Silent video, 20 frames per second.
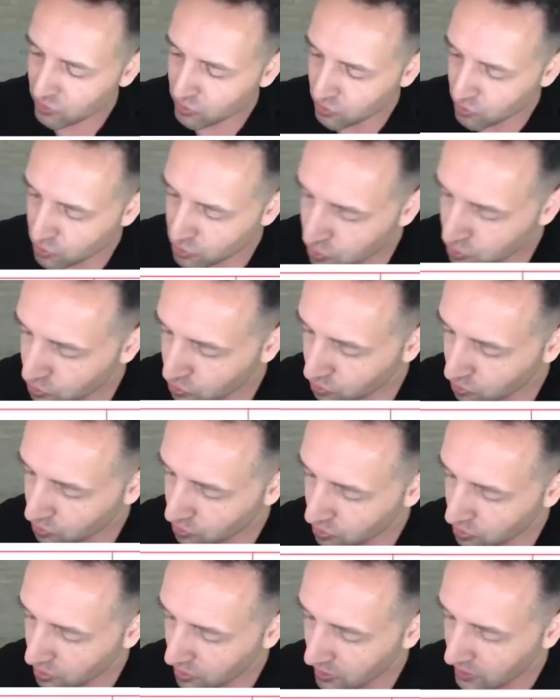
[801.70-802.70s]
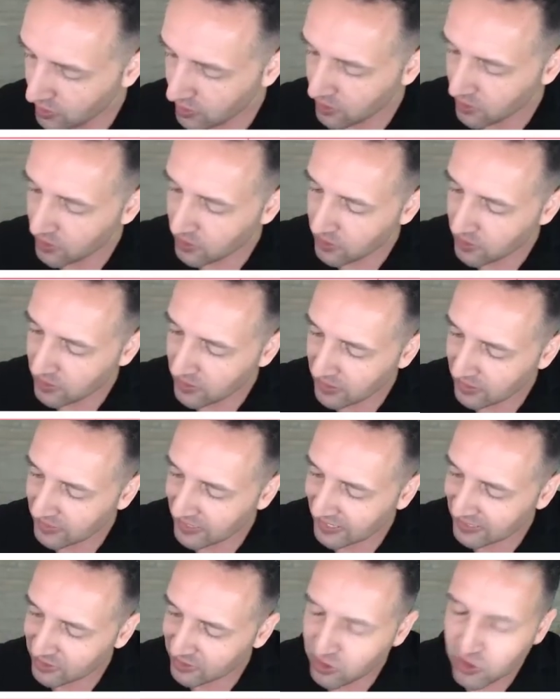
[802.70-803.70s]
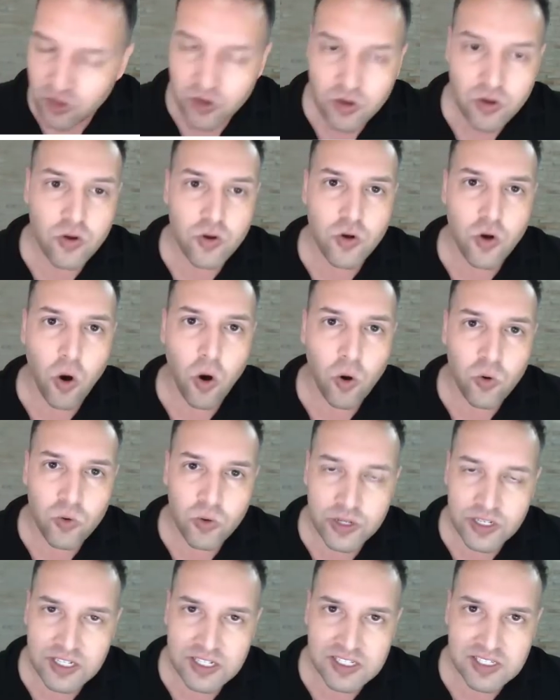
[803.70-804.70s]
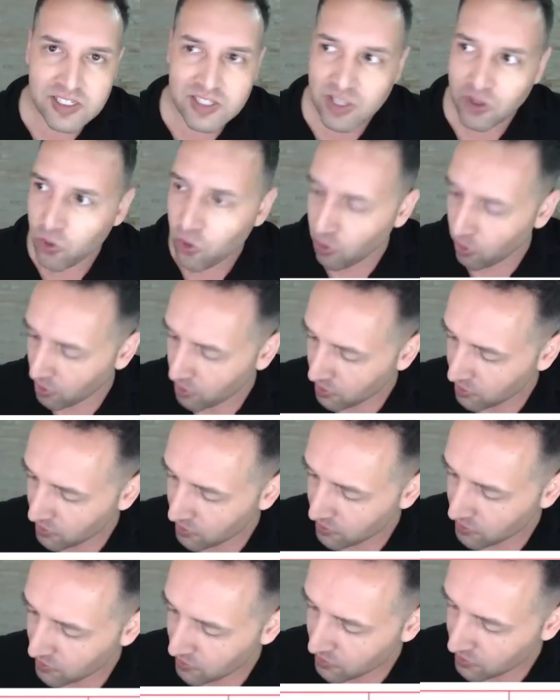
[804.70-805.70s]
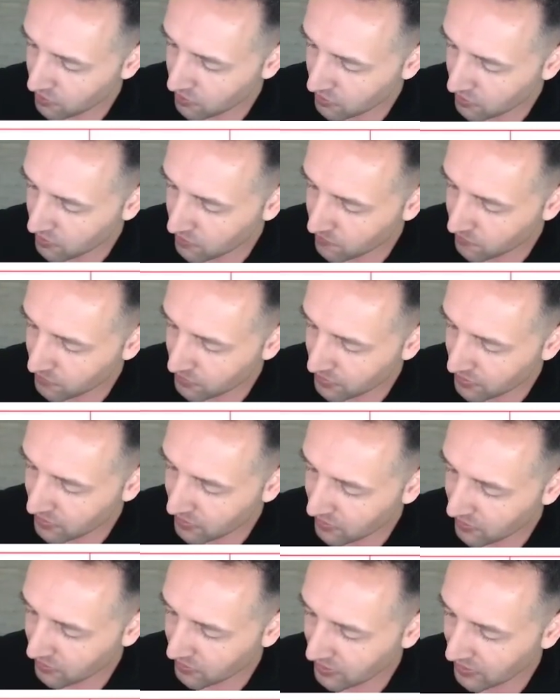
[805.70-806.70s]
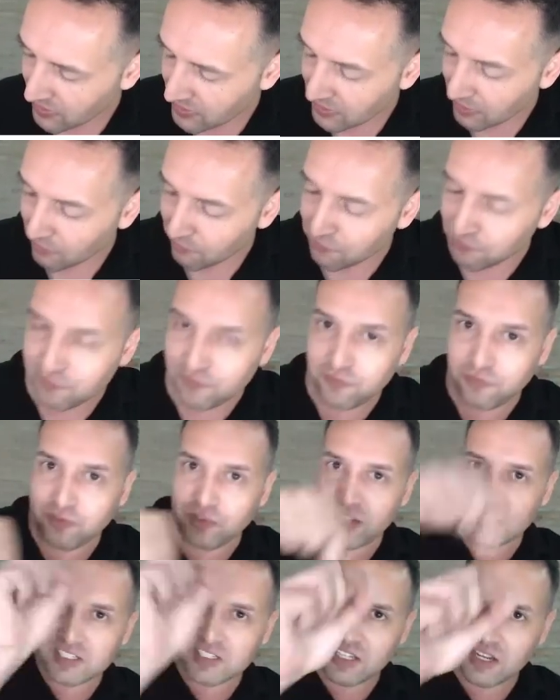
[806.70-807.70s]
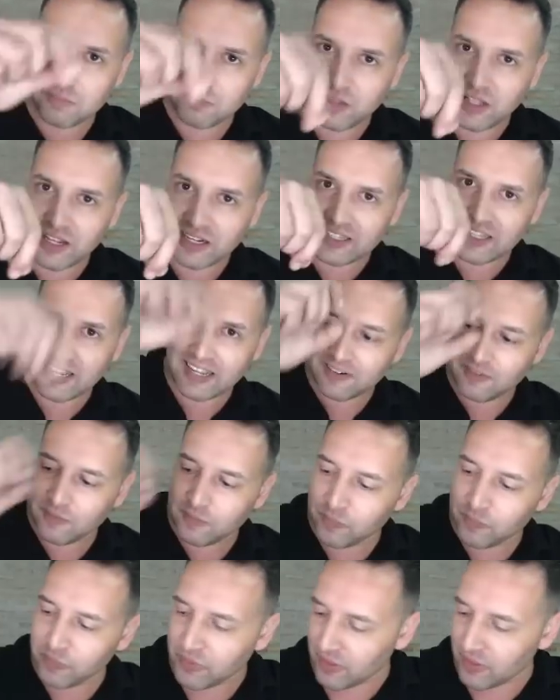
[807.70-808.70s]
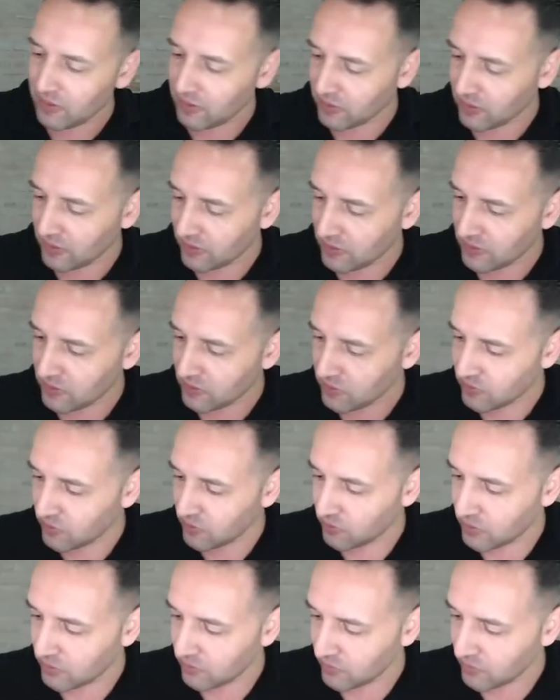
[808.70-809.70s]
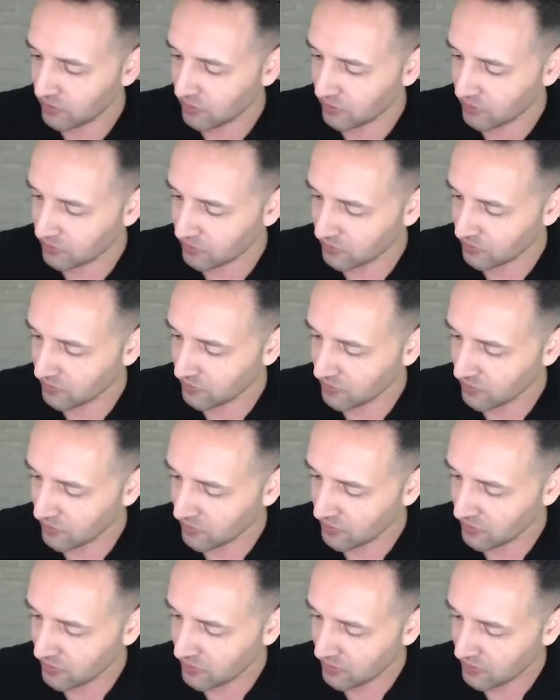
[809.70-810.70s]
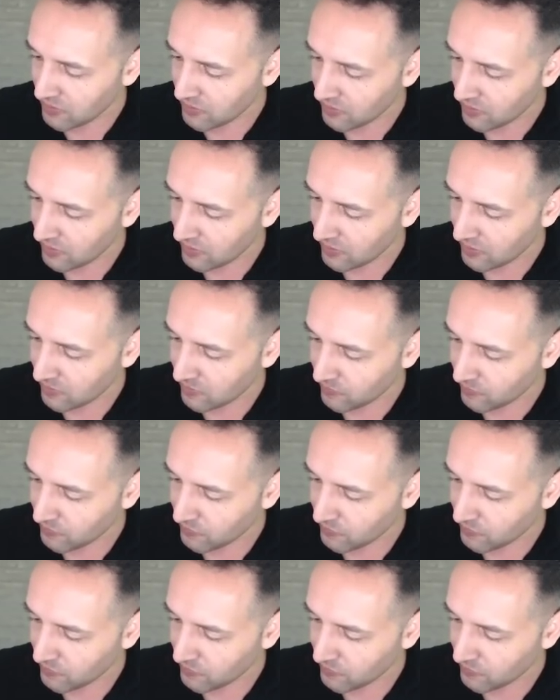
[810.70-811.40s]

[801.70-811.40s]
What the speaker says: shu. And then go is the hook. Okay, and that flicks up like that. Okay, so here we go. There,